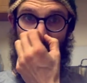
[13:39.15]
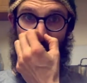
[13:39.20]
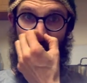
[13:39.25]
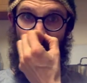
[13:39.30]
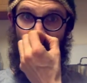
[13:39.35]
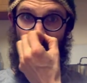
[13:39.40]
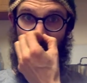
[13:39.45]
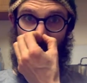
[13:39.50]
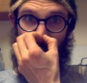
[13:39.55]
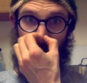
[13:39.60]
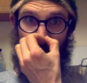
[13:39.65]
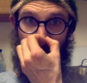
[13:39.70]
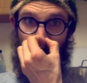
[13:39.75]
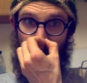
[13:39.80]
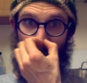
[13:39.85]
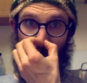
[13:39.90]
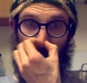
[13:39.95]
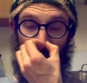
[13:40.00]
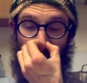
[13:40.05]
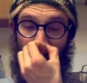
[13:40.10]
and
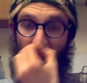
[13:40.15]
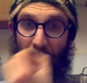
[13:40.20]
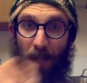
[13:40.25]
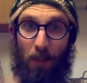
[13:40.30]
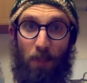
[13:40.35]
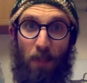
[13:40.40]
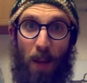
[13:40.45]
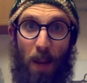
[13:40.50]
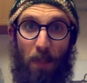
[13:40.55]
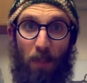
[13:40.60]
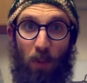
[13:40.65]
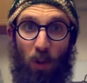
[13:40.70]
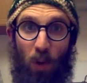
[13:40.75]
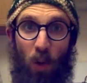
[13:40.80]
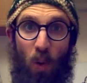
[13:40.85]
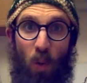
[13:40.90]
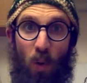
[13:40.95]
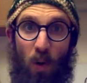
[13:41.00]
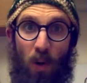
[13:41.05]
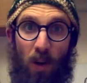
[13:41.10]
black
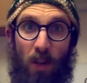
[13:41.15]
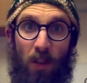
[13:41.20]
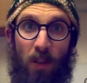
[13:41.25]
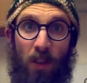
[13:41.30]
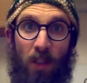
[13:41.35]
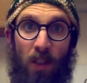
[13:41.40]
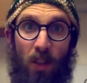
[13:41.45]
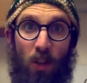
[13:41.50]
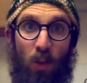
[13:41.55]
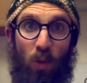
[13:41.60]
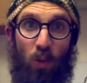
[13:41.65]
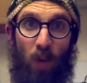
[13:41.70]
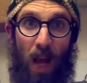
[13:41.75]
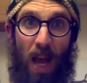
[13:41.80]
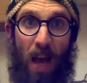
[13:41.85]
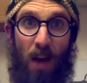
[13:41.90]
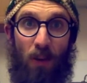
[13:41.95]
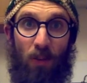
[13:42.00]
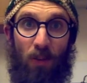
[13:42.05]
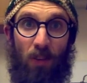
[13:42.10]
peppercorn,
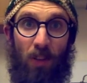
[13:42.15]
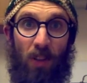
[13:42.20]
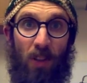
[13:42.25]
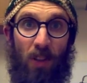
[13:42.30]
ground,